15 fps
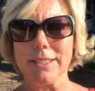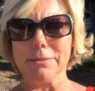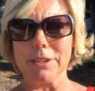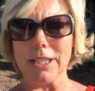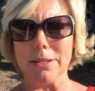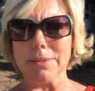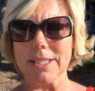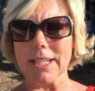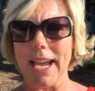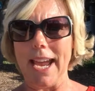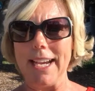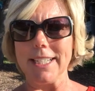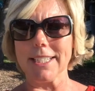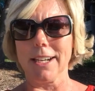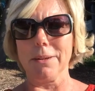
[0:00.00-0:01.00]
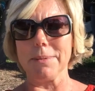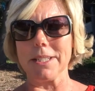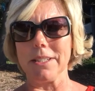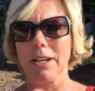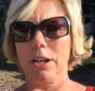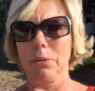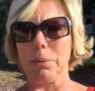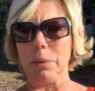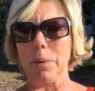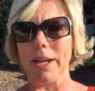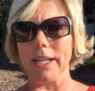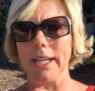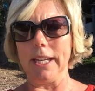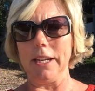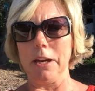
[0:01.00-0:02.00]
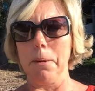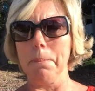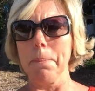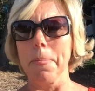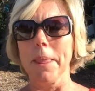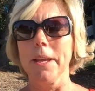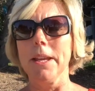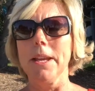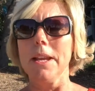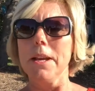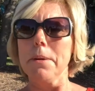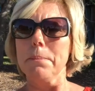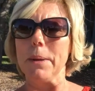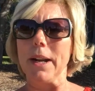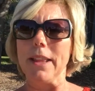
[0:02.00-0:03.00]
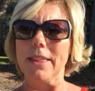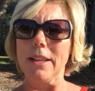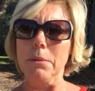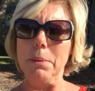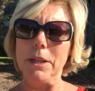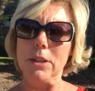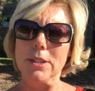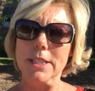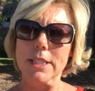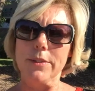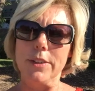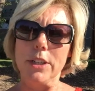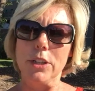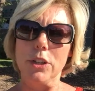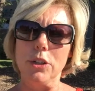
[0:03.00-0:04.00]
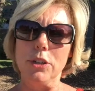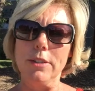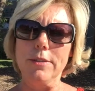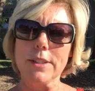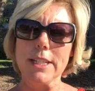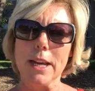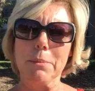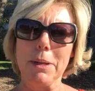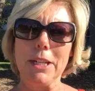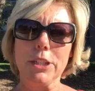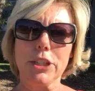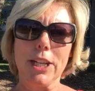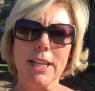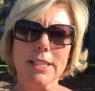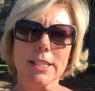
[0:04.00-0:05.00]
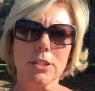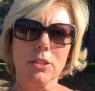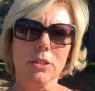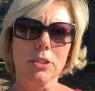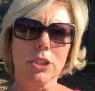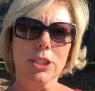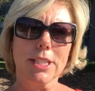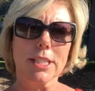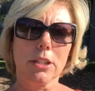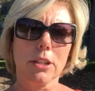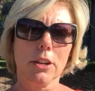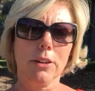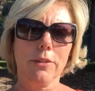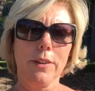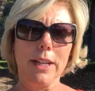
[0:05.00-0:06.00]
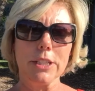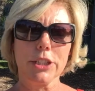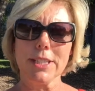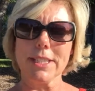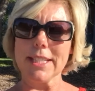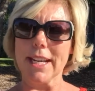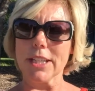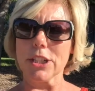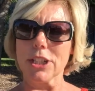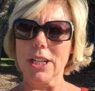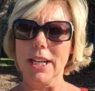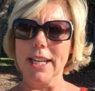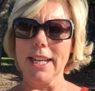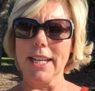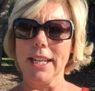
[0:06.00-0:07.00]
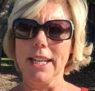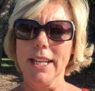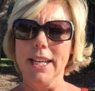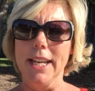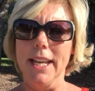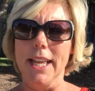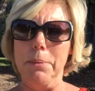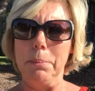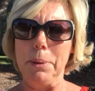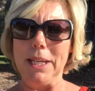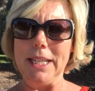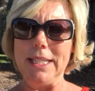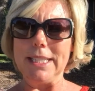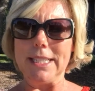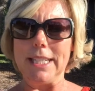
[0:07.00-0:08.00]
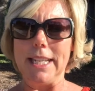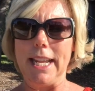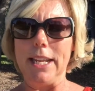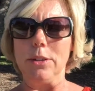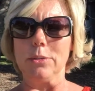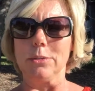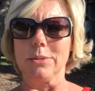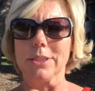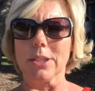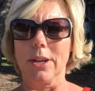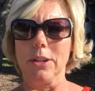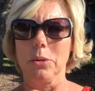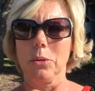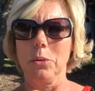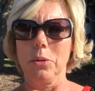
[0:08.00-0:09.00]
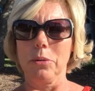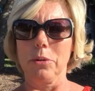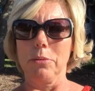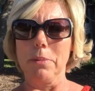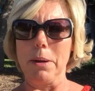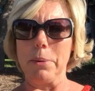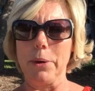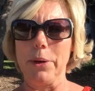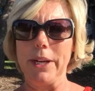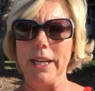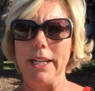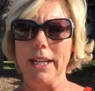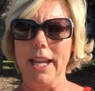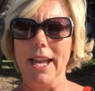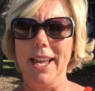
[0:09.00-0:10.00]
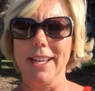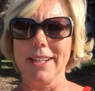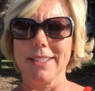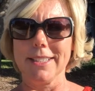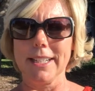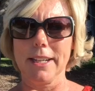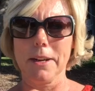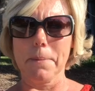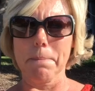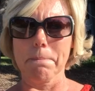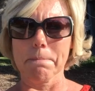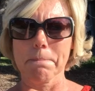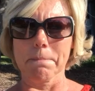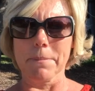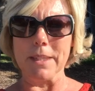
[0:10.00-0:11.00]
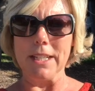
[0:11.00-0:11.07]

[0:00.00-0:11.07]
sometimes to eight times a night I'll be waking up. But I think because of the nerve damage, it's not just a hot flush, it's actually pins and needles going all through my body. And um,